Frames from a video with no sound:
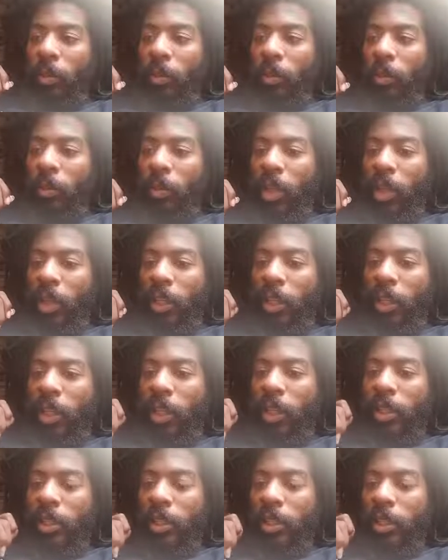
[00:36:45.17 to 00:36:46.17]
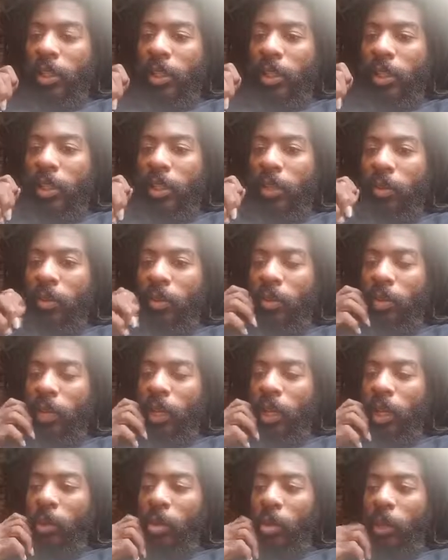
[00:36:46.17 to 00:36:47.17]
my laziness of what
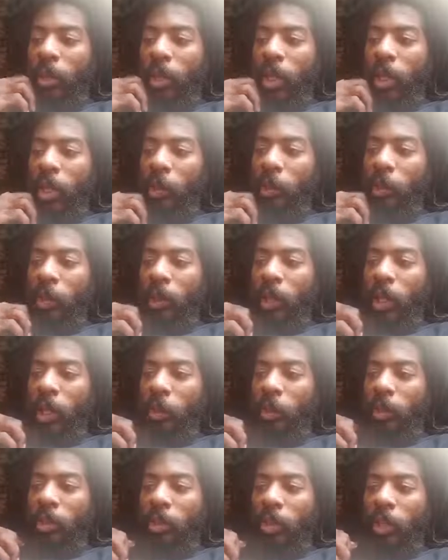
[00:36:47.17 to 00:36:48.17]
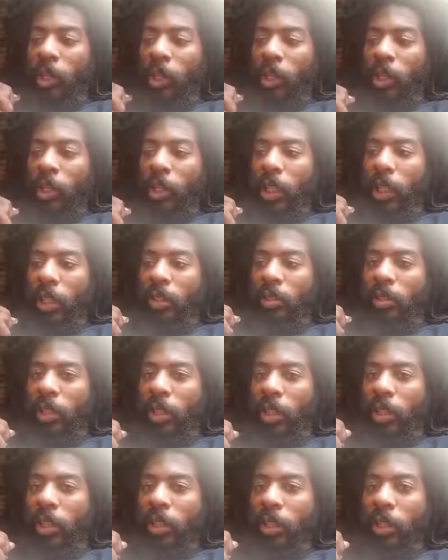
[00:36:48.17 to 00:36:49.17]
I'm okay with. I'm gonna start clout
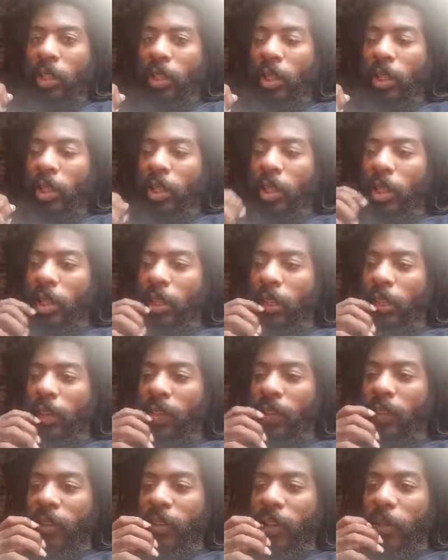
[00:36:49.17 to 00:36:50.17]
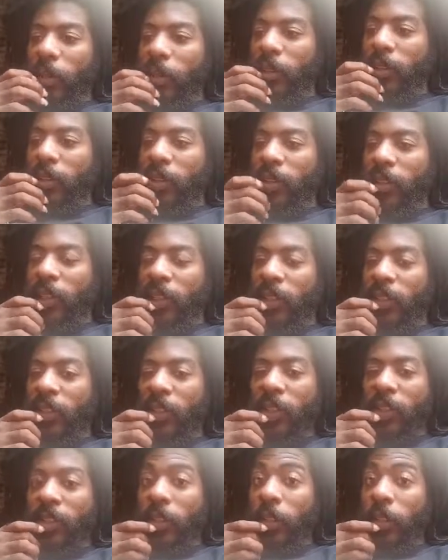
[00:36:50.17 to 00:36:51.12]
chasing, and then I'm gonna just get another